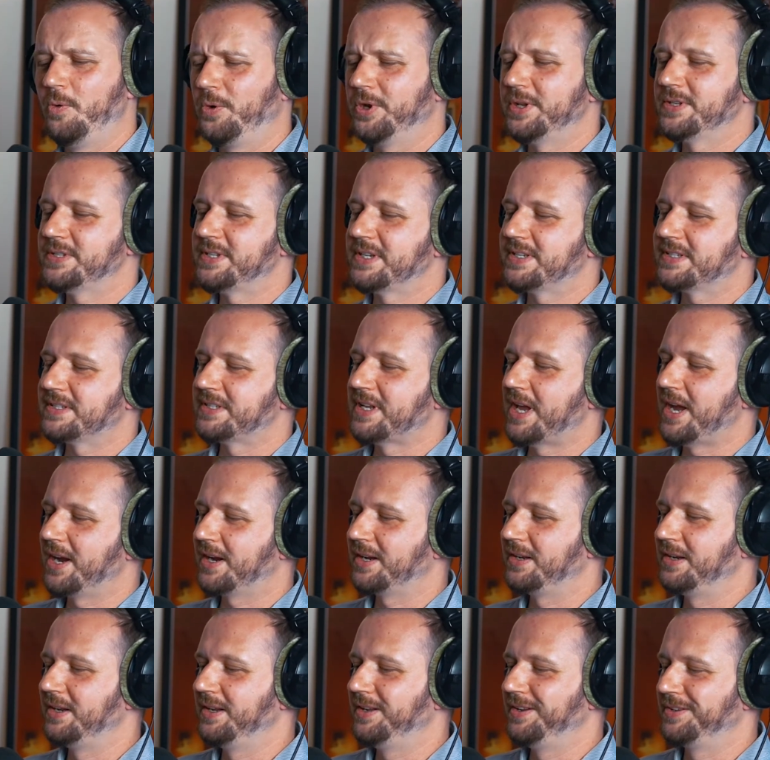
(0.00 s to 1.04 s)
What is
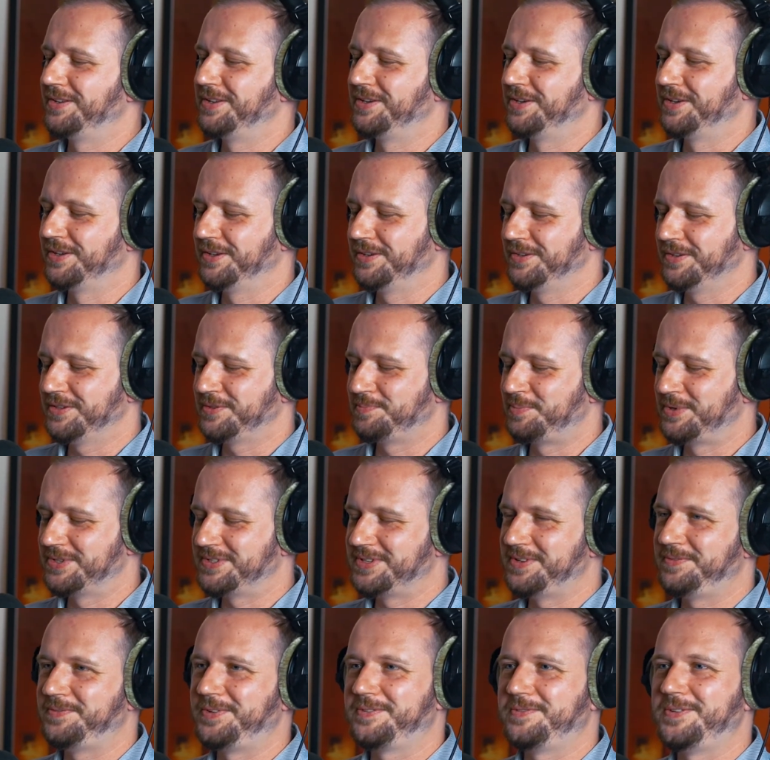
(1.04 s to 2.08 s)
exactly the
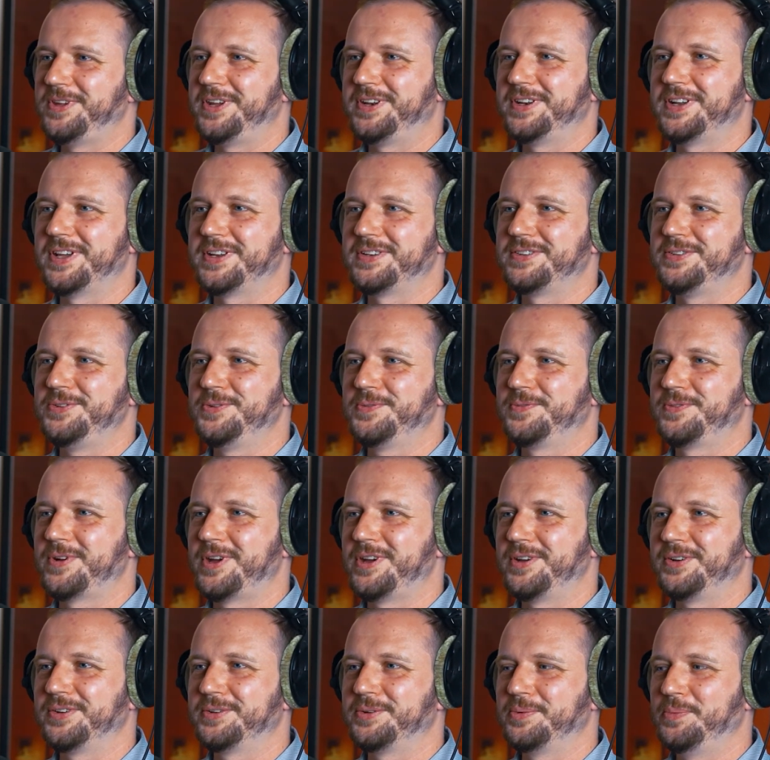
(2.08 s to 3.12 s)
specific thing that you
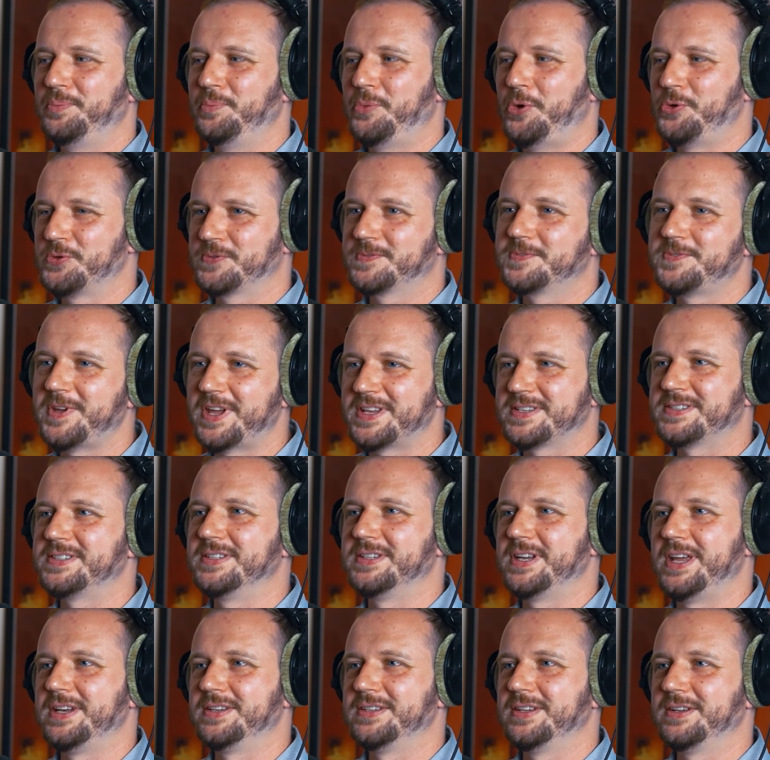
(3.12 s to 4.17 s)
find most
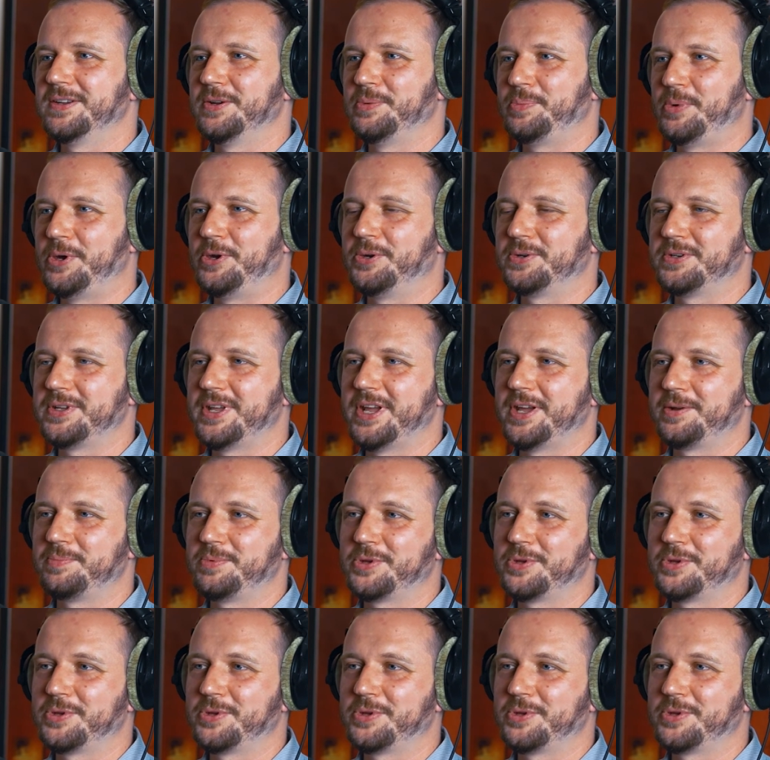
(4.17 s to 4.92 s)
fascinating about that?